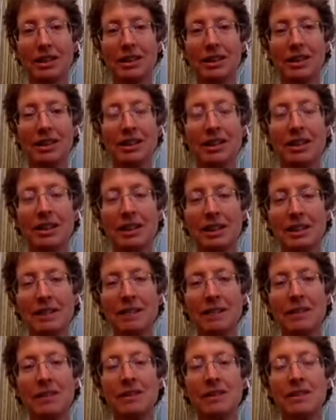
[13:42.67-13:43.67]
And
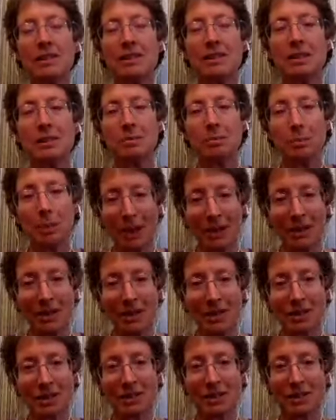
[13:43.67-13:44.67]
in the
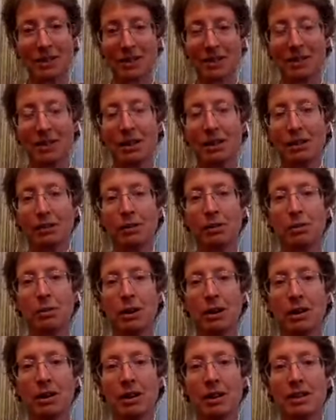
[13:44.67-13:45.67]
spaciousness of
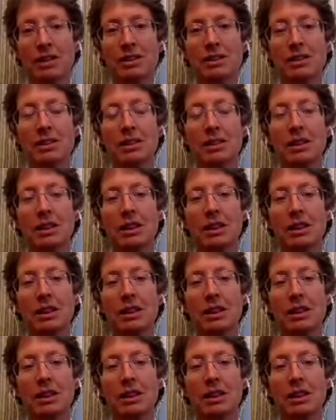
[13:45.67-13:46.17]
awareness,